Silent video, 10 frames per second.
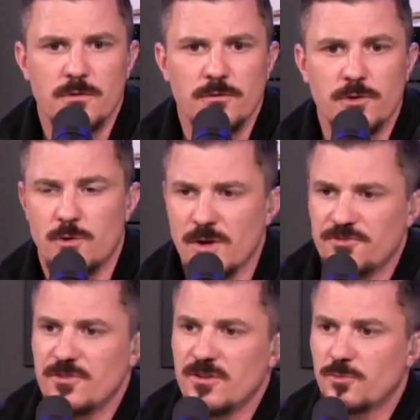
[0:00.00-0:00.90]
The
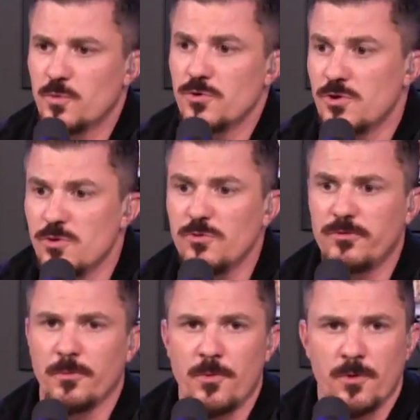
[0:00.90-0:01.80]
question is, will you
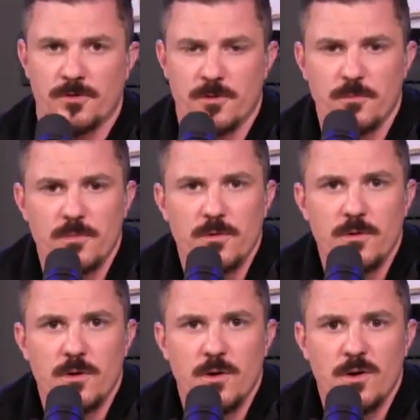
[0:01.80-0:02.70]
support them?
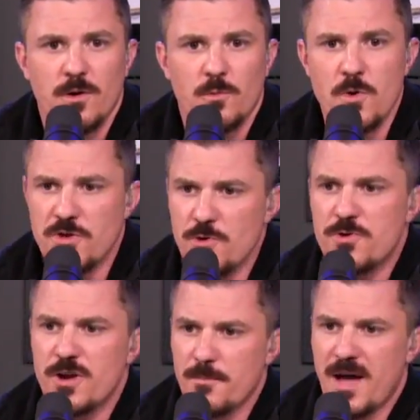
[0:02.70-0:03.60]
Will you
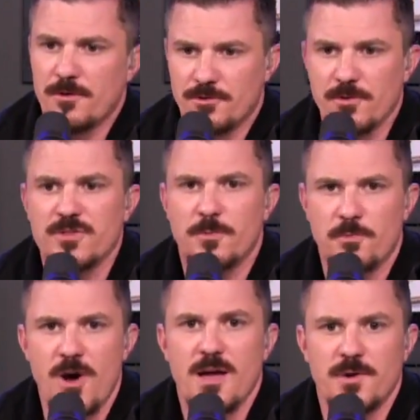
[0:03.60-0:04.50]
come out during the
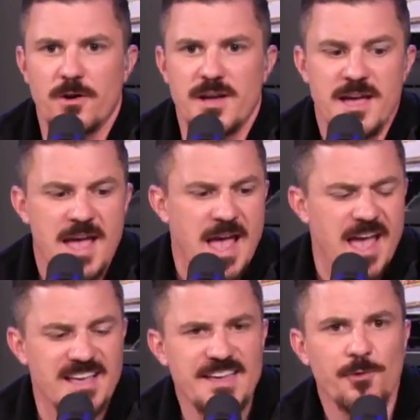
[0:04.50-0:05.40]
primary
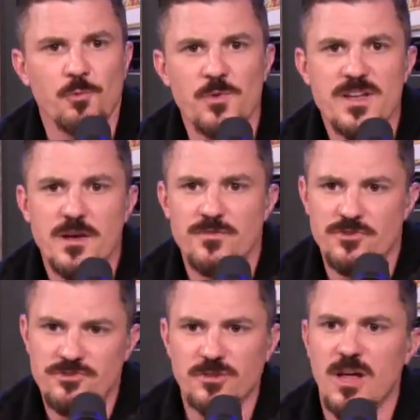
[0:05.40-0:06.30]
and get rid of the
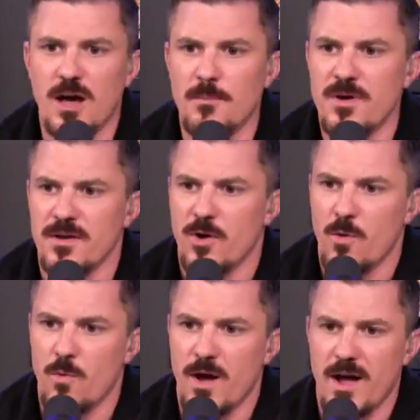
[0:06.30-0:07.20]
schlub
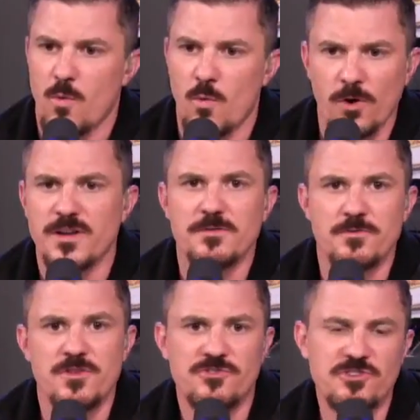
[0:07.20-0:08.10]
working for
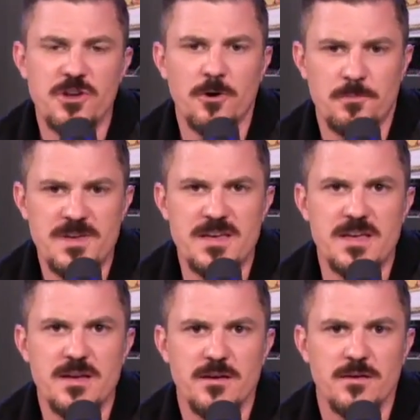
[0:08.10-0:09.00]
the
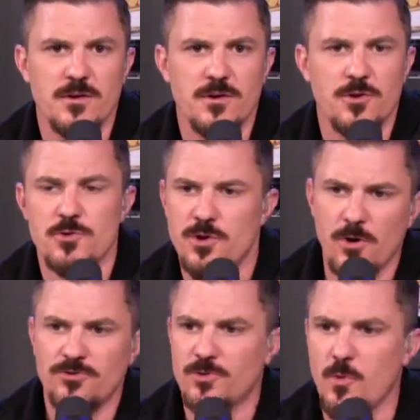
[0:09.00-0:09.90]
GOP who
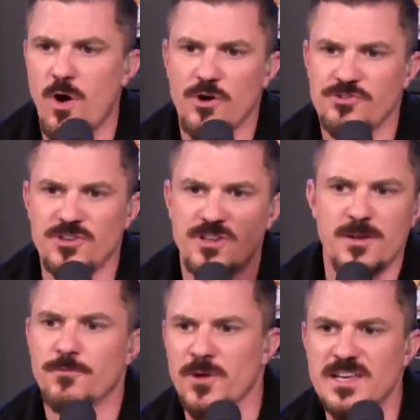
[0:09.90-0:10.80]
goes to Washington
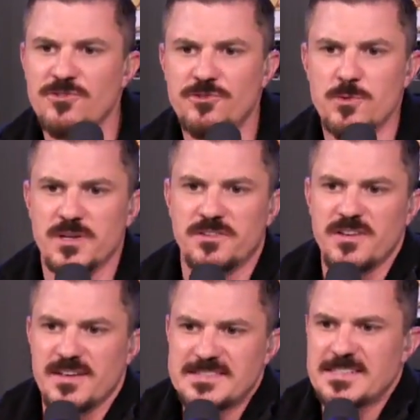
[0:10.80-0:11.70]
and forgets you
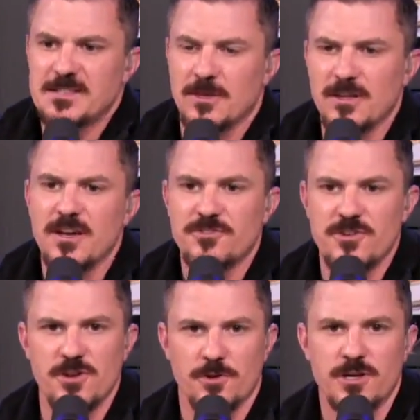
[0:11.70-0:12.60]
exist until
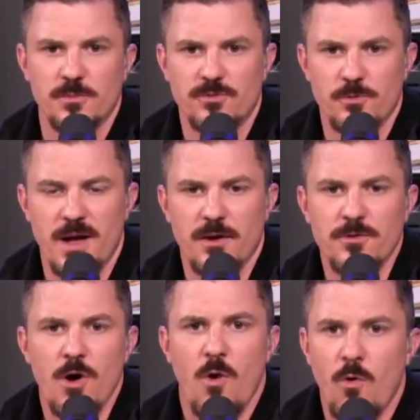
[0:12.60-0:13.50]
election year comes
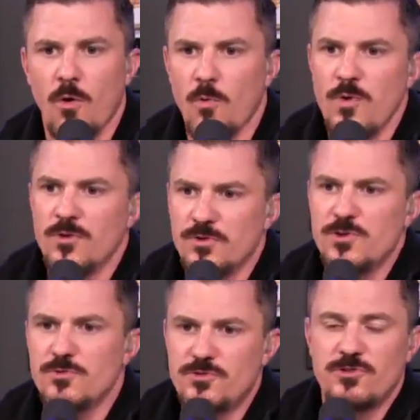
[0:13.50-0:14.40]
around? Or will
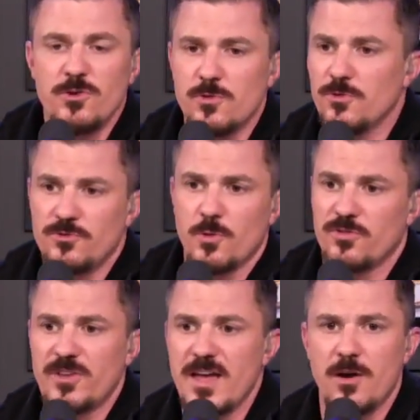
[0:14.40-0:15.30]
you choose to
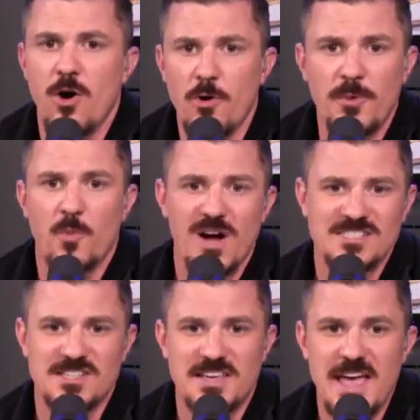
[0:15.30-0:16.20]
stay at home and
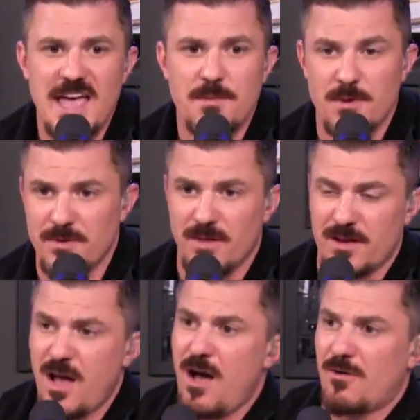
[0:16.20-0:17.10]
watch the game and be like,
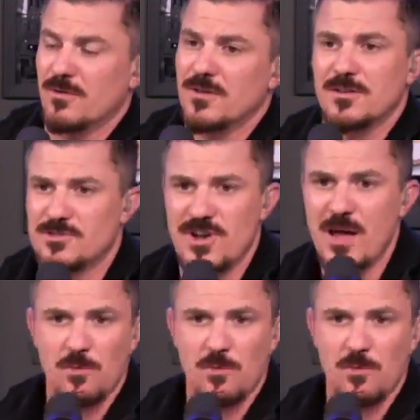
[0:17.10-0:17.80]
oh, tonight